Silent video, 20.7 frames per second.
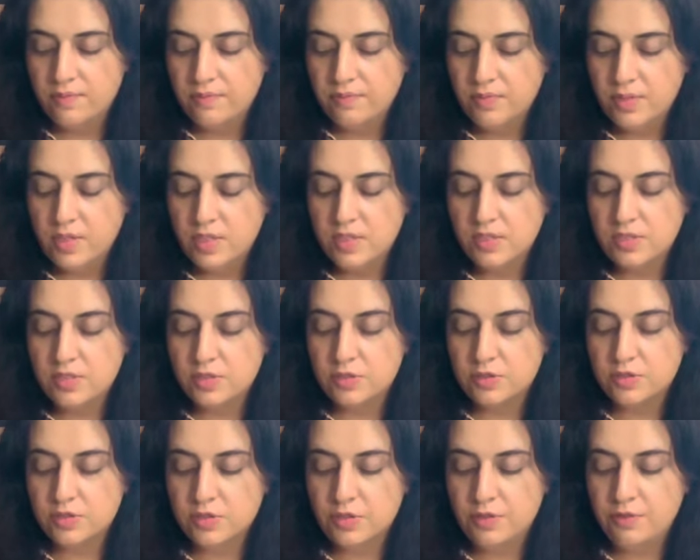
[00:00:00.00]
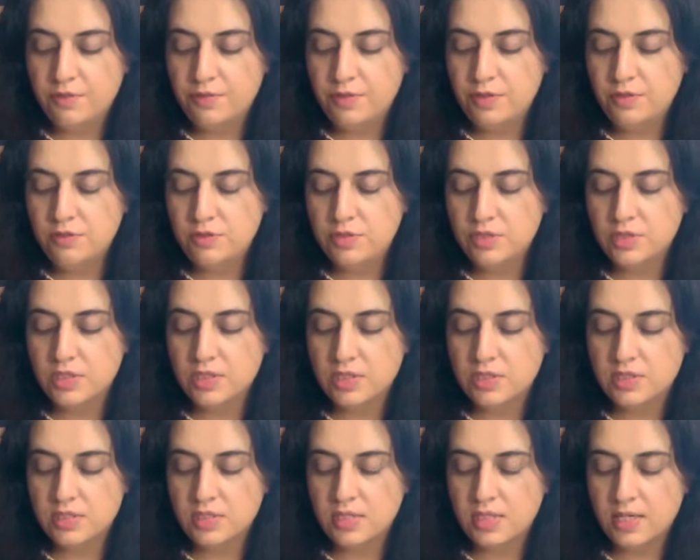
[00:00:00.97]
Because there's confusion.
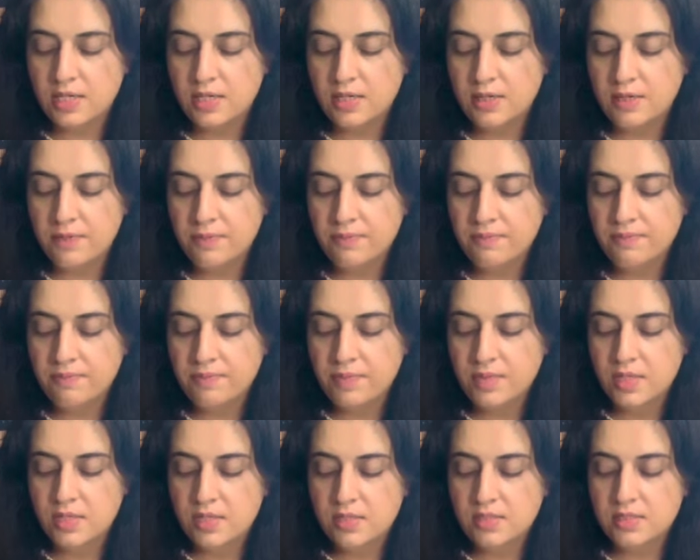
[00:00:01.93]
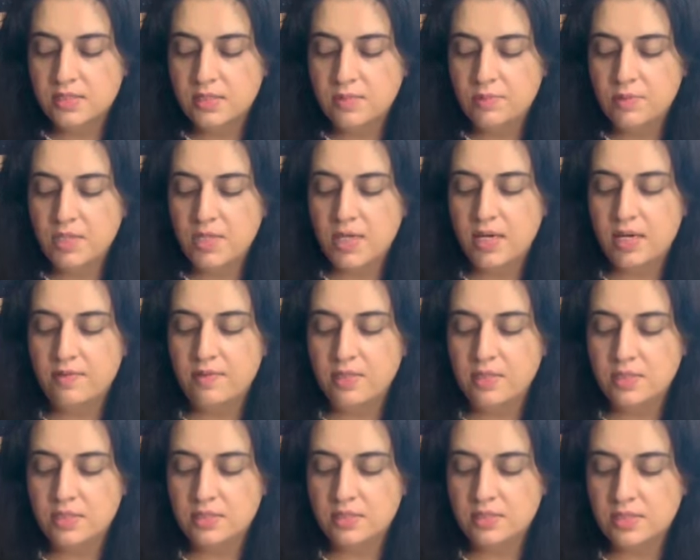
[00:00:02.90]
It's like somebody having
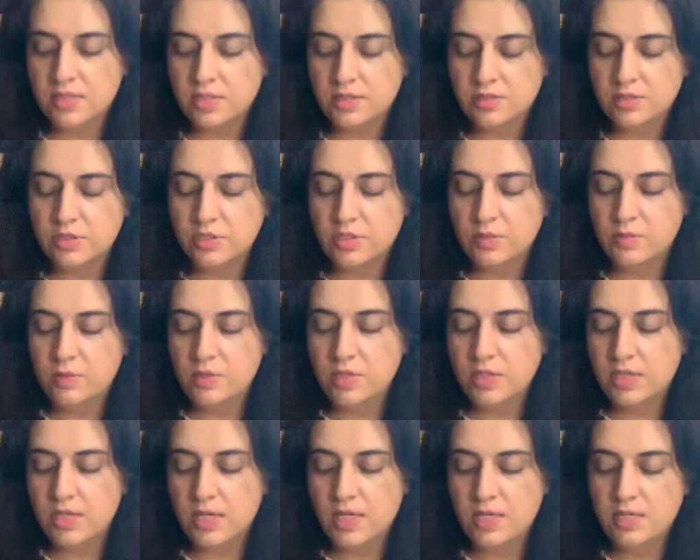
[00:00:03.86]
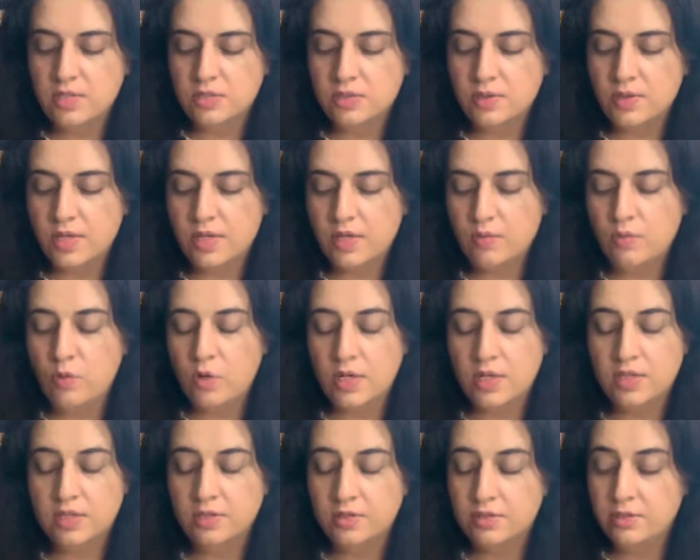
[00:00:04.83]
the desire to communicate, okay,
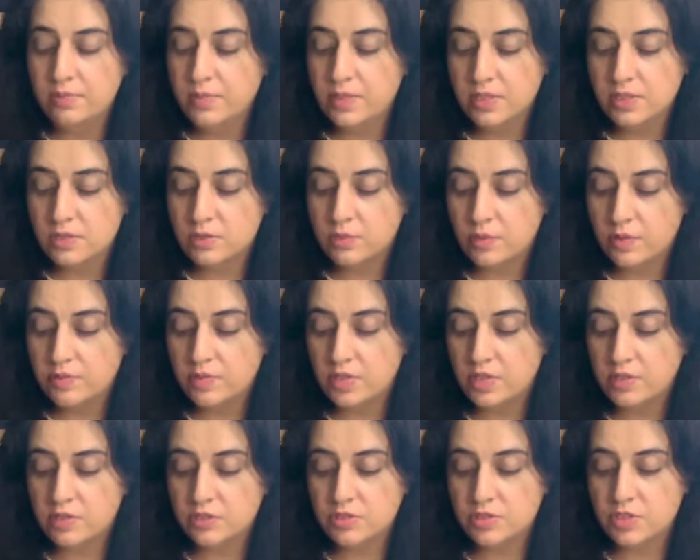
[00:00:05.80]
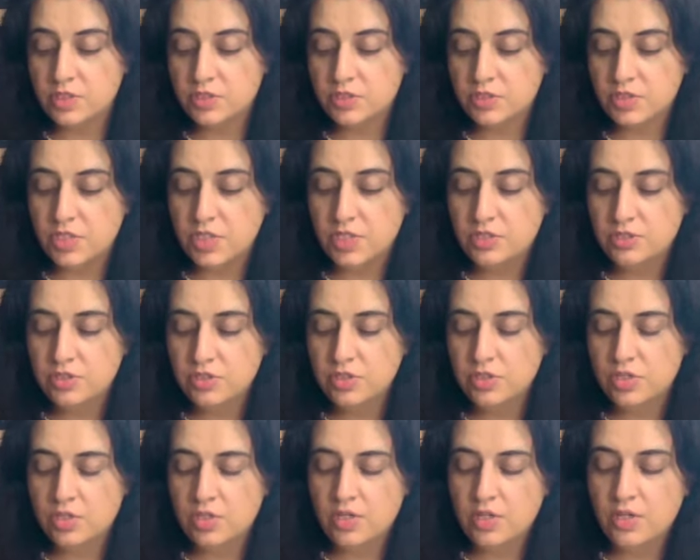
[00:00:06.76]
wanting there to be a swift energy exchange,
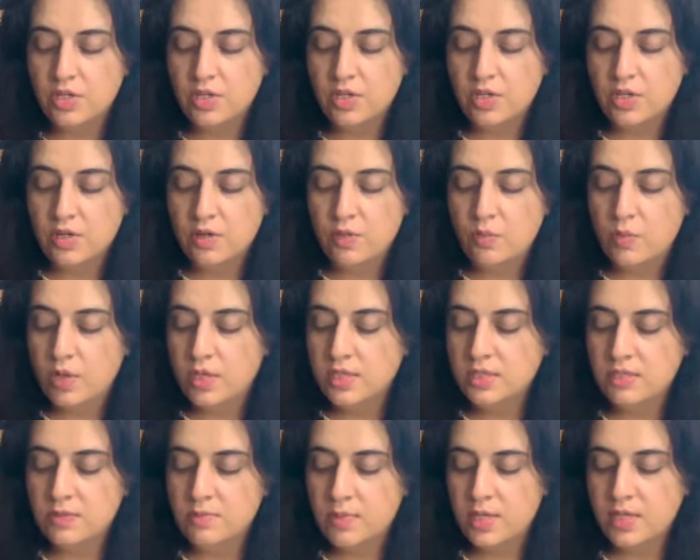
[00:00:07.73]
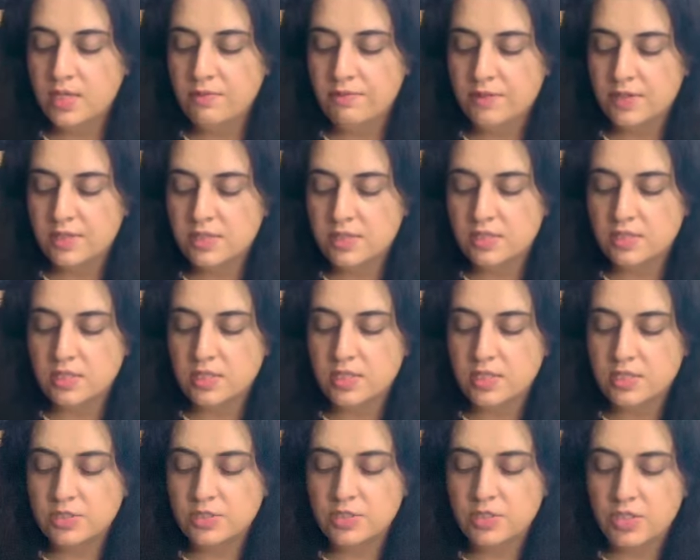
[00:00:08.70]
wanting to manifest this
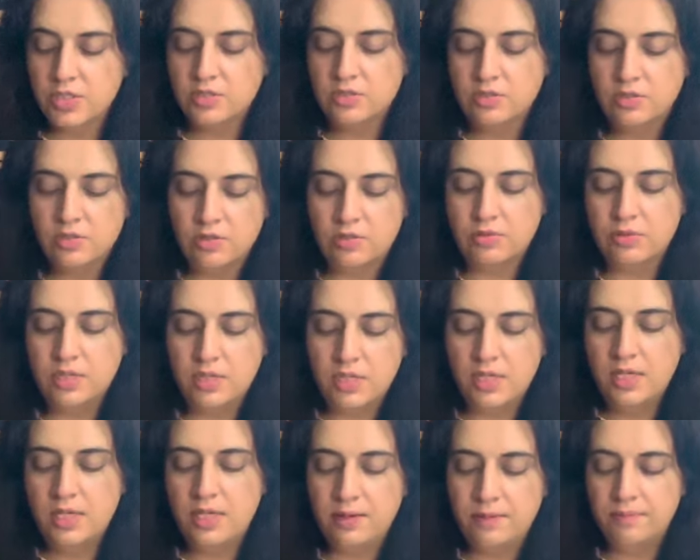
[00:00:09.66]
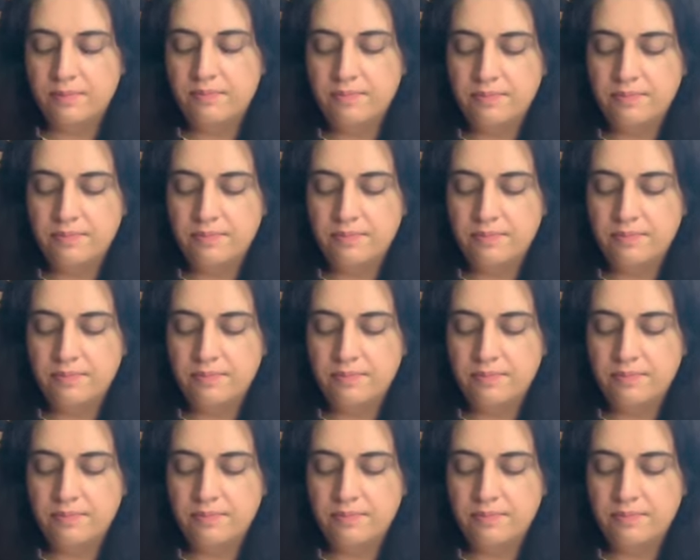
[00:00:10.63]
connection into the 3D.